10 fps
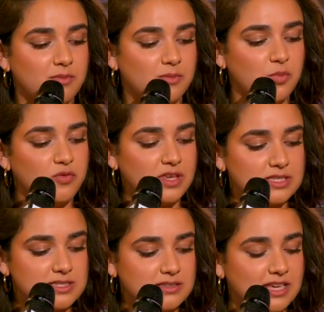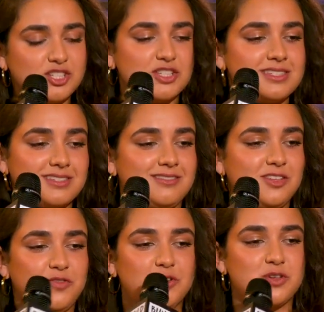movies, it just,
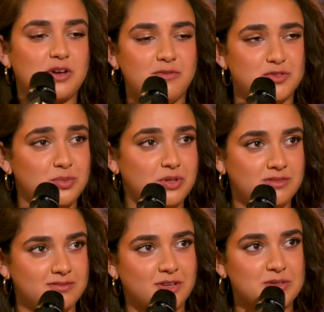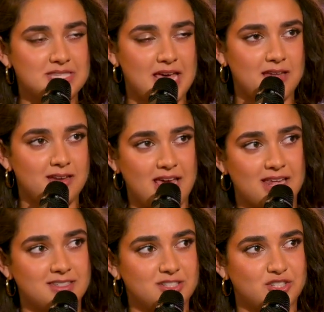you feel so comfortable on set,
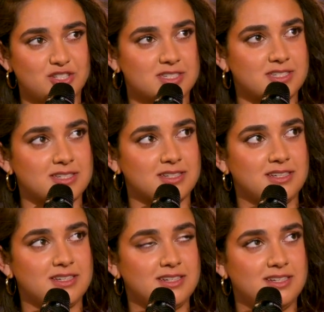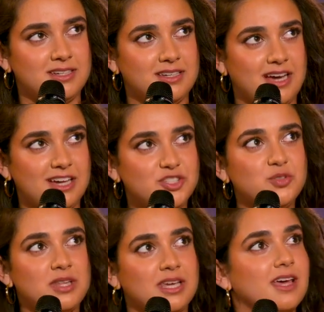and you just, I
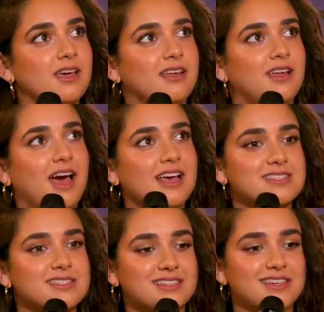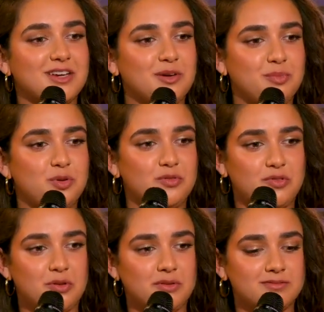do think it has a
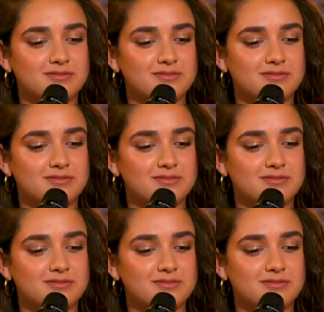beautiful